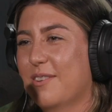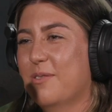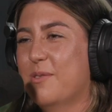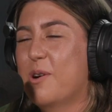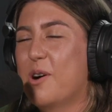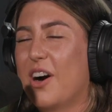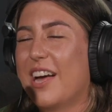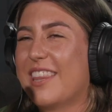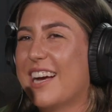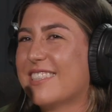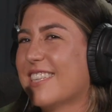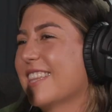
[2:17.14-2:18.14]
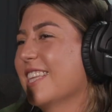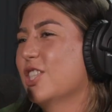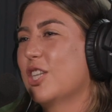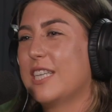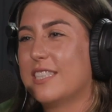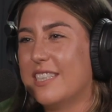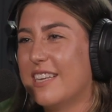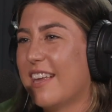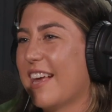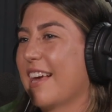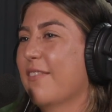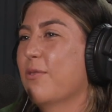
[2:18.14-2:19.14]
Well, and that's like the cheesy,
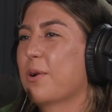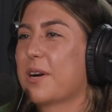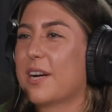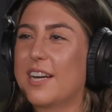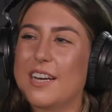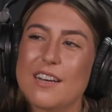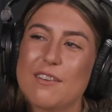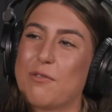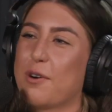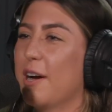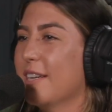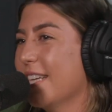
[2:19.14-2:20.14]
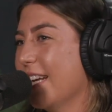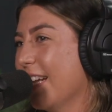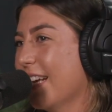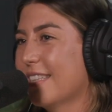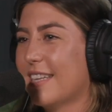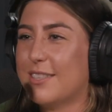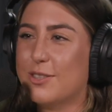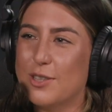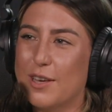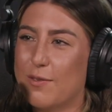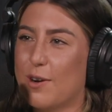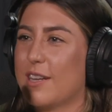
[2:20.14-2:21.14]
like if we're not dating
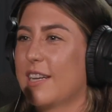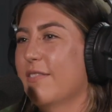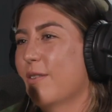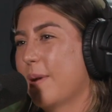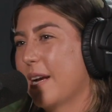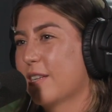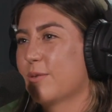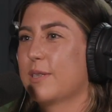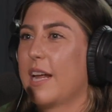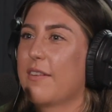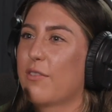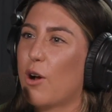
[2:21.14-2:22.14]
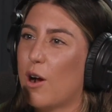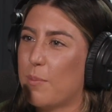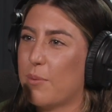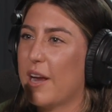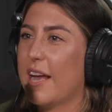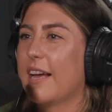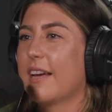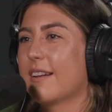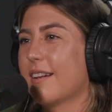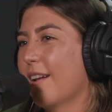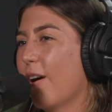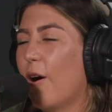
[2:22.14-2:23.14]
intentionally, if we're not dating for marriage, we're dating for heartbreak
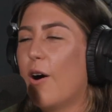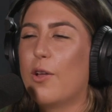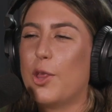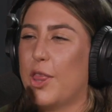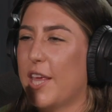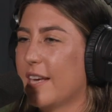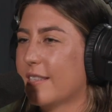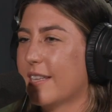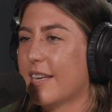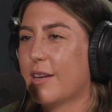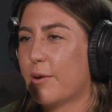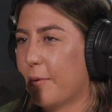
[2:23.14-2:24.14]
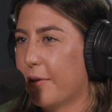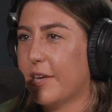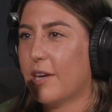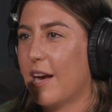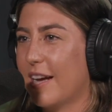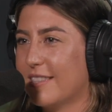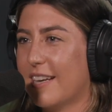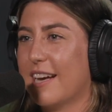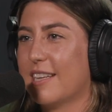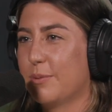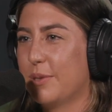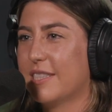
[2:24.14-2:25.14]
and all the things that you're rolling your eyes at,
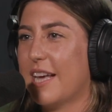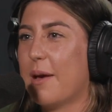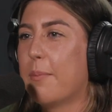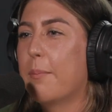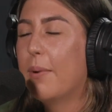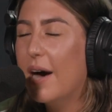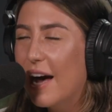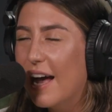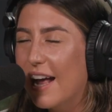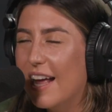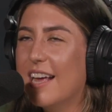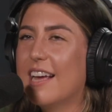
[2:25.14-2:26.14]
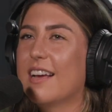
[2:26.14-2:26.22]
as we say. But